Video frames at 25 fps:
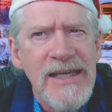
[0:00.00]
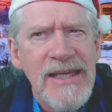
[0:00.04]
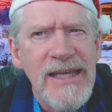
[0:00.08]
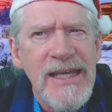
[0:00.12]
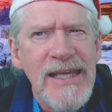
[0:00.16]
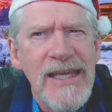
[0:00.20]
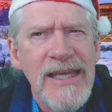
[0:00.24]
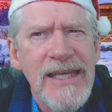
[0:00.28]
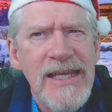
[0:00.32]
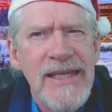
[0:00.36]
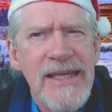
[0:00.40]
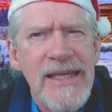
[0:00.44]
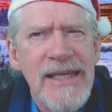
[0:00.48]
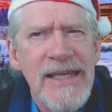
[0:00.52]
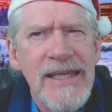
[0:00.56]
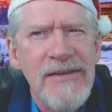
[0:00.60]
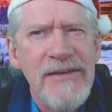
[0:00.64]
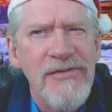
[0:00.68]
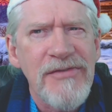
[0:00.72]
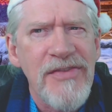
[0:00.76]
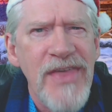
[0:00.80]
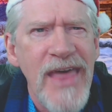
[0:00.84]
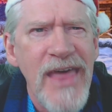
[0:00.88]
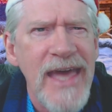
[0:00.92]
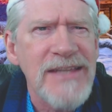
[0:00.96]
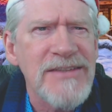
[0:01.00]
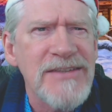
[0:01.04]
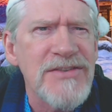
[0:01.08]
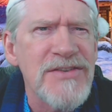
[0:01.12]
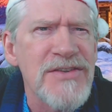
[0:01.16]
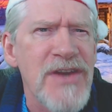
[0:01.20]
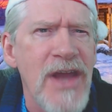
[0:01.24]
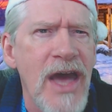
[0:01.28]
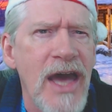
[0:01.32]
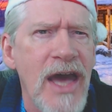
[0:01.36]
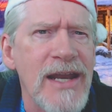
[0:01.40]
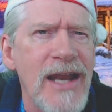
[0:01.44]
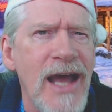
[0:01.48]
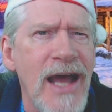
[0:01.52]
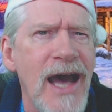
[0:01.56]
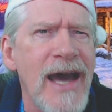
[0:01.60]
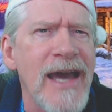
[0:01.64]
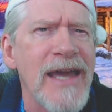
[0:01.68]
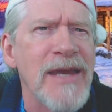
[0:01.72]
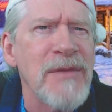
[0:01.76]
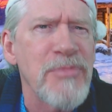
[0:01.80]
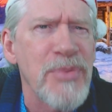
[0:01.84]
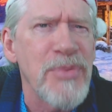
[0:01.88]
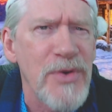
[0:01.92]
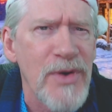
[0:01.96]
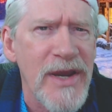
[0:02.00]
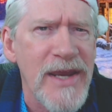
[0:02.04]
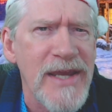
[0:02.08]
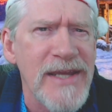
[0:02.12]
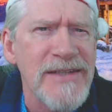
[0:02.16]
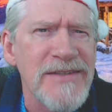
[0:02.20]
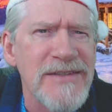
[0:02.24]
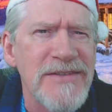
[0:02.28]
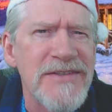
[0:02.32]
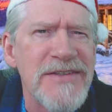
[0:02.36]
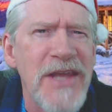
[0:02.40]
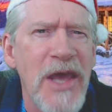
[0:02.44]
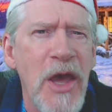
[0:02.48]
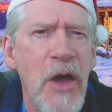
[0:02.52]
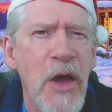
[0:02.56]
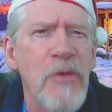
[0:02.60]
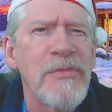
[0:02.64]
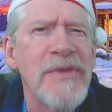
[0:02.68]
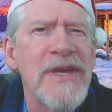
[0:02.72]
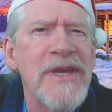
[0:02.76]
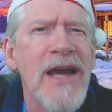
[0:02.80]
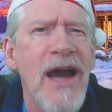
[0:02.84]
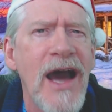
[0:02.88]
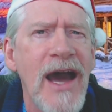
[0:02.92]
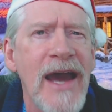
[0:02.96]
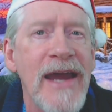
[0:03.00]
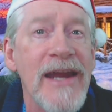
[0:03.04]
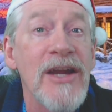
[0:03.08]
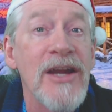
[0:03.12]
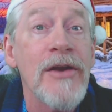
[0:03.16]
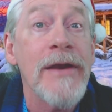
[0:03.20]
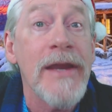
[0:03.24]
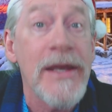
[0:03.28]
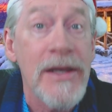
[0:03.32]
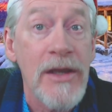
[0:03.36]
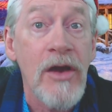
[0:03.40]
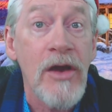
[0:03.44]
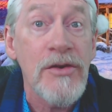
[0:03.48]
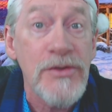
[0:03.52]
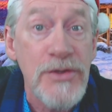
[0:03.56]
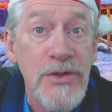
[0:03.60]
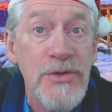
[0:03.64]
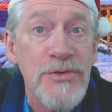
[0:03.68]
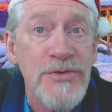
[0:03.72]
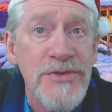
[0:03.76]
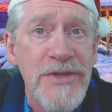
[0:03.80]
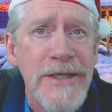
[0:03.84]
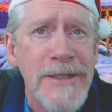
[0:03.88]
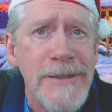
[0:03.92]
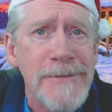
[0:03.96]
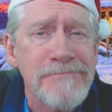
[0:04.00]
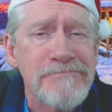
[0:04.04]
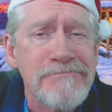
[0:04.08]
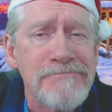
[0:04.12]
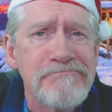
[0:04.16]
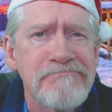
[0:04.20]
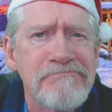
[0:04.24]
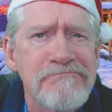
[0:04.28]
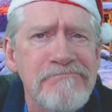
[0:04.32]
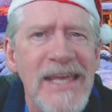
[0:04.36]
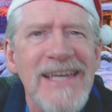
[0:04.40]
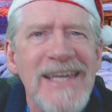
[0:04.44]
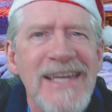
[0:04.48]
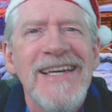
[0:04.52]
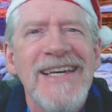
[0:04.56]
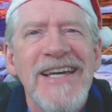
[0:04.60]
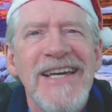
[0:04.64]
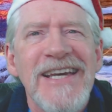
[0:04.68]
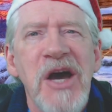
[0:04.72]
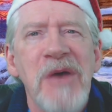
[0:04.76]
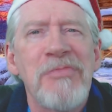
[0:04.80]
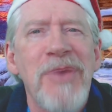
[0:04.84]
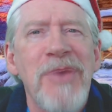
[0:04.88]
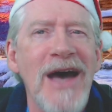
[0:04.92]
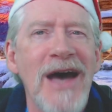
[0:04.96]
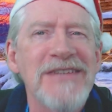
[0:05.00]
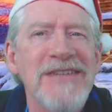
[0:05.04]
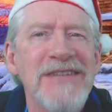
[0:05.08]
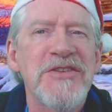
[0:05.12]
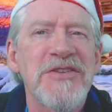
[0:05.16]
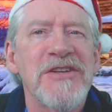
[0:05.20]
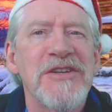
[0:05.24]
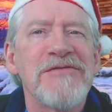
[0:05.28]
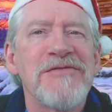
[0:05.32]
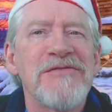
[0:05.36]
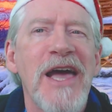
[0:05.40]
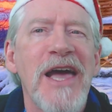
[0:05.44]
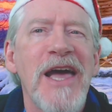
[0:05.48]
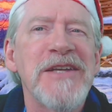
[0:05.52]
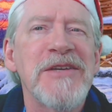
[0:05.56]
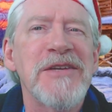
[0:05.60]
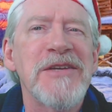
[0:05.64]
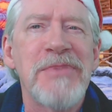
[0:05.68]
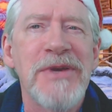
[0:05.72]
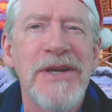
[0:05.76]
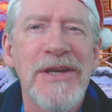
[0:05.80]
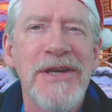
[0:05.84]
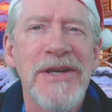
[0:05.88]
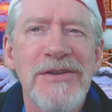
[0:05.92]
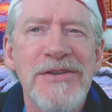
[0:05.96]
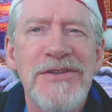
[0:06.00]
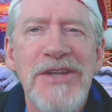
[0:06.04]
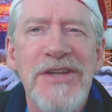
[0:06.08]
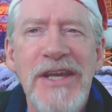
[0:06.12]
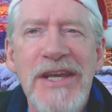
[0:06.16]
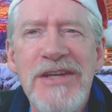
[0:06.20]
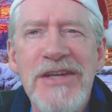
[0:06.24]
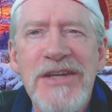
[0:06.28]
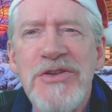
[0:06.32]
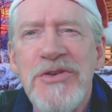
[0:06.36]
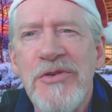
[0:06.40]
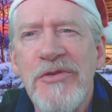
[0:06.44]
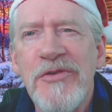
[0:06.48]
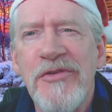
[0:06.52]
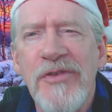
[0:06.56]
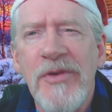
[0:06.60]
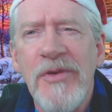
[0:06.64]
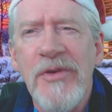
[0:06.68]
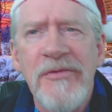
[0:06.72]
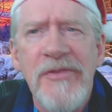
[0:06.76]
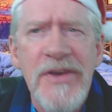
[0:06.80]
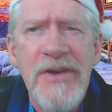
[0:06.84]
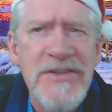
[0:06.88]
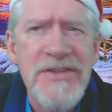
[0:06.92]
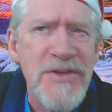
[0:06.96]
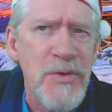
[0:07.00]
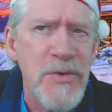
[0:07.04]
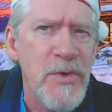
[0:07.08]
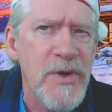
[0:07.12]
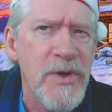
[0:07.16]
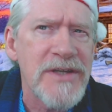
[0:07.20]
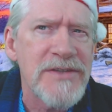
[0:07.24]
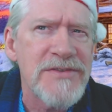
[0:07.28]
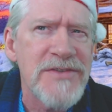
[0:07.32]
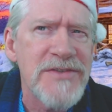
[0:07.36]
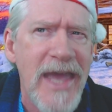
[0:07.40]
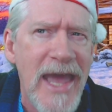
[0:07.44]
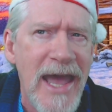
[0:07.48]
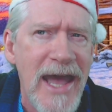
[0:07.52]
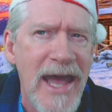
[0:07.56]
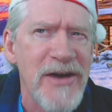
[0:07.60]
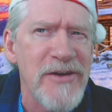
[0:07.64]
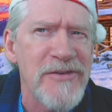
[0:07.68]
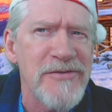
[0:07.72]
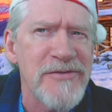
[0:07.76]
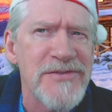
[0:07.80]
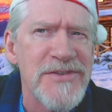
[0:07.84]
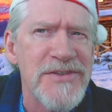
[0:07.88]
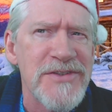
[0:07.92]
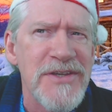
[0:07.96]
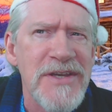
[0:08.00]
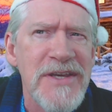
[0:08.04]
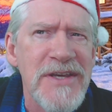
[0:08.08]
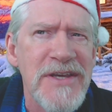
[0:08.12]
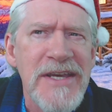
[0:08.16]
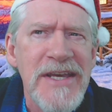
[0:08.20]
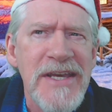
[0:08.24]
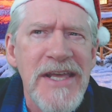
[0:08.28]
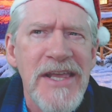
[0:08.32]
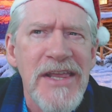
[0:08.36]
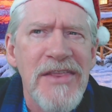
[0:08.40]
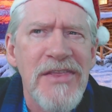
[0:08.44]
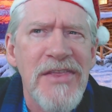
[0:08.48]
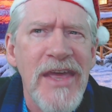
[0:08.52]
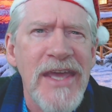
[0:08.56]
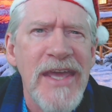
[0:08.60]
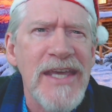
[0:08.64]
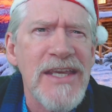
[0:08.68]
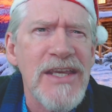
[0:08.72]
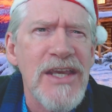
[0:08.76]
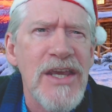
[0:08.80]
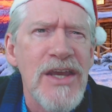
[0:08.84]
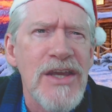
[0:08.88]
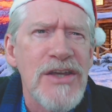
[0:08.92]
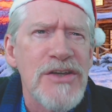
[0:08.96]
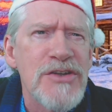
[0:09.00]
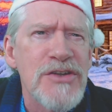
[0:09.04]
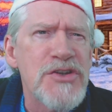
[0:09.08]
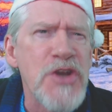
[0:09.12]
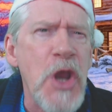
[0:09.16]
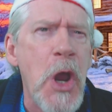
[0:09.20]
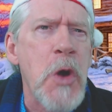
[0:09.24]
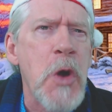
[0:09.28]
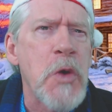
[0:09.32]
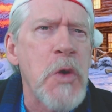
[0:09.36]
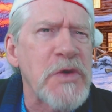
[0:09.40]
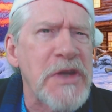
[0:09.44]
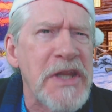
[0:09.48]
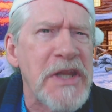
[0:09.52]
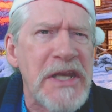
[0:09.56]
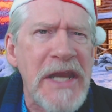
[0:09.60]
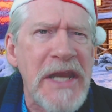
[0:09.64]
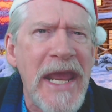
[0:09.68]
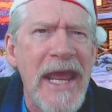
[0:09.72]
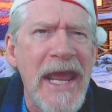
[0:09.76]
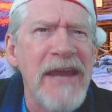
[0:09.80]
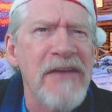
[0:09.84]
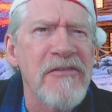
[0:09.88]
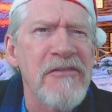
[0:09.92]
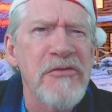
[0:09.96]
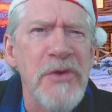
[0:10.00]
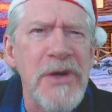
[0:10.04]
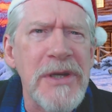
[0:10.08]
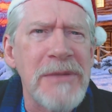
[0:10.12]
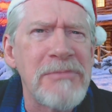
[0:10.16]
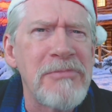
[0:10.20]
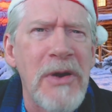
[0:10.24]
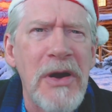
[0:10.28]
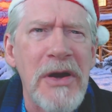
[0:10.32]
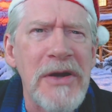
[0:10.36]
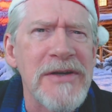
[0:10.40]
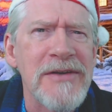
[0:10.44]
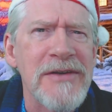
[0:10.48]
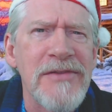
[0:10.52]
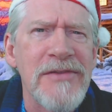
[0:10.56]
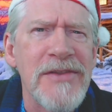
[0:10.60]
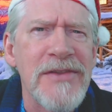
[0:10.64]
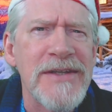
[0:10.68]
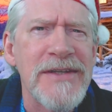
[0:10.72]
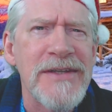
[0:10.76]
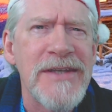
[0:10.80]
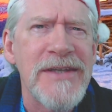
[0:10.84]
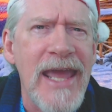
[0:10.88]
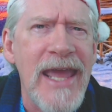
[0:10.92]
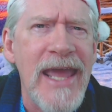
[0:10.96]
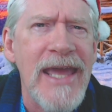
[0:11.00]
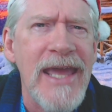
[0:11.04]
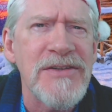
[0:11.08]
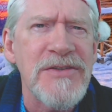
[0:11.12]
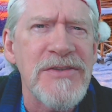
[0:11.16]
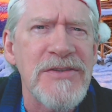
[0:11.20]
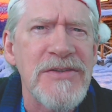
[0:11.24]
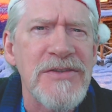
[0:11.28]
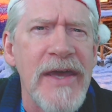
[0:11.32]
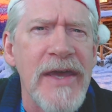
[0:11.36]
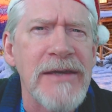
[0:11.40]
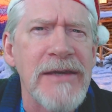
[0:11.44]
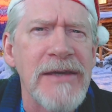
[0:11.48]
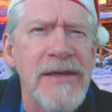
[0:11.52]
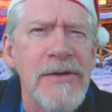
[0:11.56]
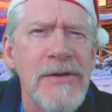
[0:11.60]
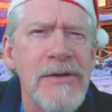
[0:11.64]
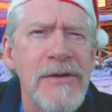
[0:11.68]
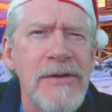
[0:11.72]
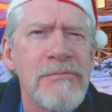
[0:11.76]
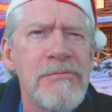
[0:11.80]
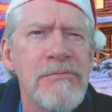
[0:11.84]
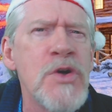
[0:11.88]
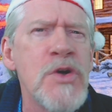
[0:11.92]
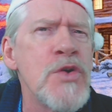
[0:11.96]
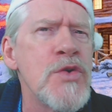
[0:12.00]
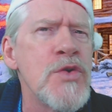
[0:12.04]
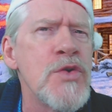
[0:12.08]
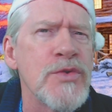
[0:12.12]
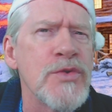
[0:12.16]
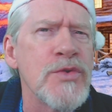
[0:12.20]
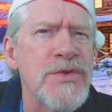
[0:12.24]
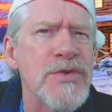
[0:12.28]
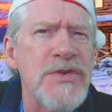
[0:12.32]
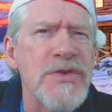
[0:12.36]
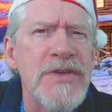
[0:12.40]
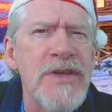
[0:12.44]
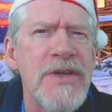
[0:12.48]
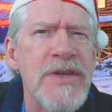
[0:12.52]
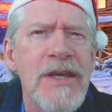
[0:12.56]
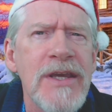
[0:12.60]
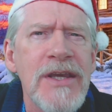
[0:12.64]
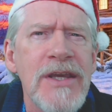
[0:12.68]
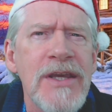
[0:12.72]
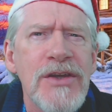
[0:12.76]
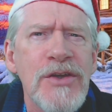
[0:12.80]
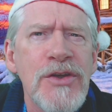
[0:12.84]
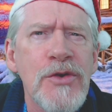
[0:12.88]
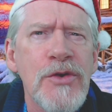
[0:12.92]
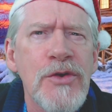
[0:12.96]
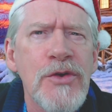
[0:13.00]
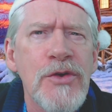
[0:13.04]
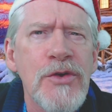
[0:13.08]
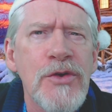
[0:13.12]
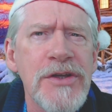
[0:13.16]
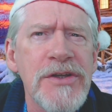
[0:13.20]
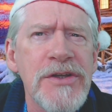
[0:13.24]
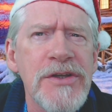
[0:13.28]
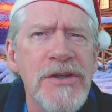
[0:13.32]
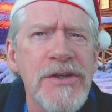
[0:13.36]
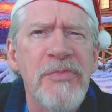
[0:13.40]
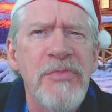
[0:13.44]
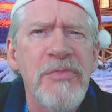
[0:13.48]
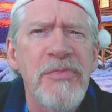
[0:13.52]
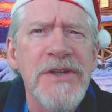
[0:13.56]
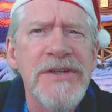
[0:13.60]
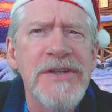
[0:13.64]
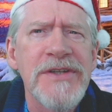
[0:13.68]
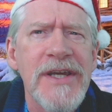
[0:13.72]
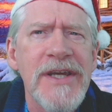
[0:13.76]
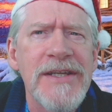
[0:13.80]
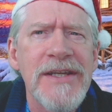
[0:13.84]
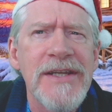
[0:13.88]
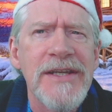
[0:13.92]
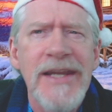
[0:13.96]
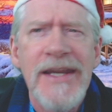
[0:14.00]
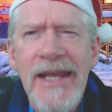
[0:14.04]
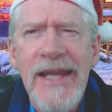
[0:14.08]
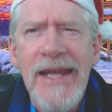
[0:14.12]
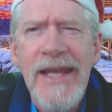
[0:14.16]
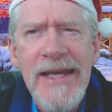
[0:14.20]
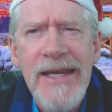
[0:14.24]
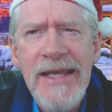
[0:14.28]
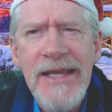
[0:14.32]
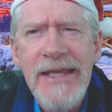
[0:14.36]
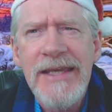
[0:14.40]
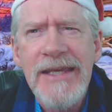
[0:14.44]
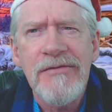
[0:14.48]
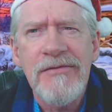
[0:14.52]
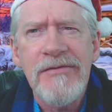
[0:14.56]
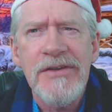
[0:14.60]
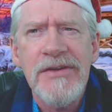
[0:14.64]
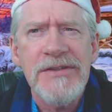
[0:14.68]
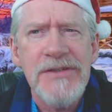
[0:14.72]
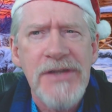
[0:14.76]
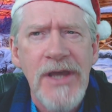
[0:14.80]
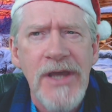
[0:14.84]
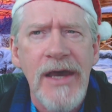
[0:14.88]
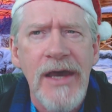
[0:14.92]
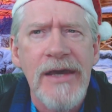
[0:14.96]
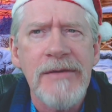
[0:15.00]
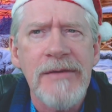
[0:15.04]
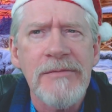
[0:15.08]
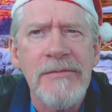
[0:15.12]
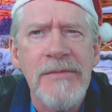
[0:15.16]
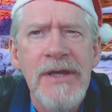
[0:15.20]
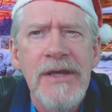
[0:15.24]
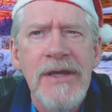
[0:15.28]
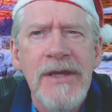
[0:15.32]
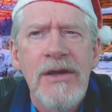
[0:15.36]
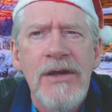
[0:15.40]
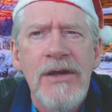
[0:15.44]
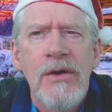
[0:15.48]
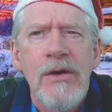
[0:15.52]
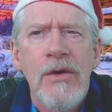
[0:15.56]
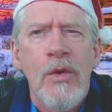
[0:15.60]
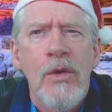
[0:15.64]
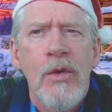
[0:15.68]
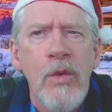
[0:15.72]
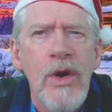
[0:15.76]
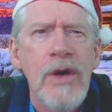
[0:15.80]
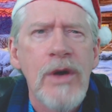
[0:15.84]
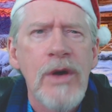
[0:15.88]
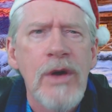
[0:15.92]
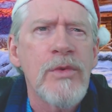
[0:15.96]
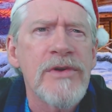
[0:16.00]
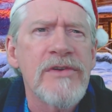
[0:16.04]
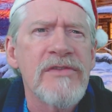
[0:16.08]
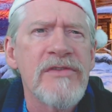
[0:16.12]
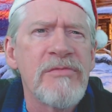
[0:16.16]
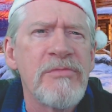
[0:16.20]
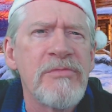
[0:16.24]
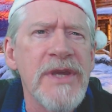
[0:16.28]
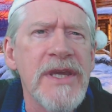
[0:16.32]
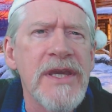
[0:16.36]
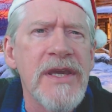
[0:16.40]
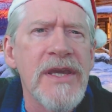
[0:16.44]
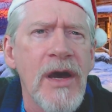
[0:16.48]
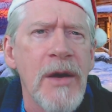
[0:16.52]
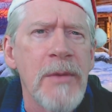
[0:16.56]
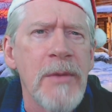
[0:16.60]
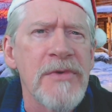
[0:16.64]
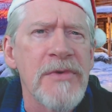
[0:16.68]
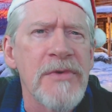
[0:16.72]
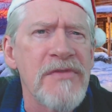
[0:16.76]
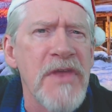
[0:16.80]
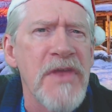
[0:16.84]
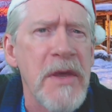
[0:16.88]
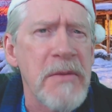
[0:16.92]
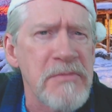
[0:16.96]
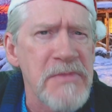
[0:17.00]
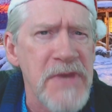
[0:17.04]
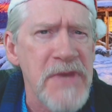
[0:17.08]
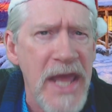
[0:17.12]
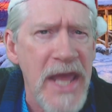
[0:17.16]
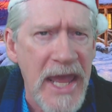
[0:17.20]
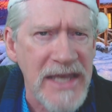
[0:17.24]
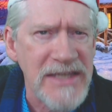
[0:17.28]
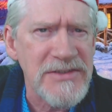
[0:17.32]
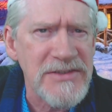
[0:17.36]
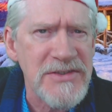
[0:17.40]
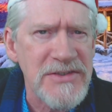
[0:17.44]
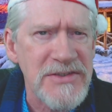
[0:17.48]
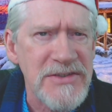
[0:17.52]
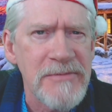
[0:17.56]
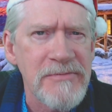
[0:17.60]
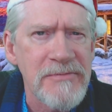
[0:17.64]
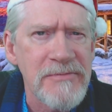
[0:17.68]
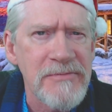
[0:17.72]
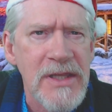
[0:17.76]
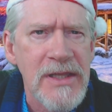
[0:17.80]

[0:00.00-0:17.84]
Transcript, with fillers: If that's not high praise, tell me higher and I'll use it. A positive light appeared to issue from Fezziwig's calves. They shone in every part of the dance like moons. You couldn't have predicted at any given time what would have become of them next.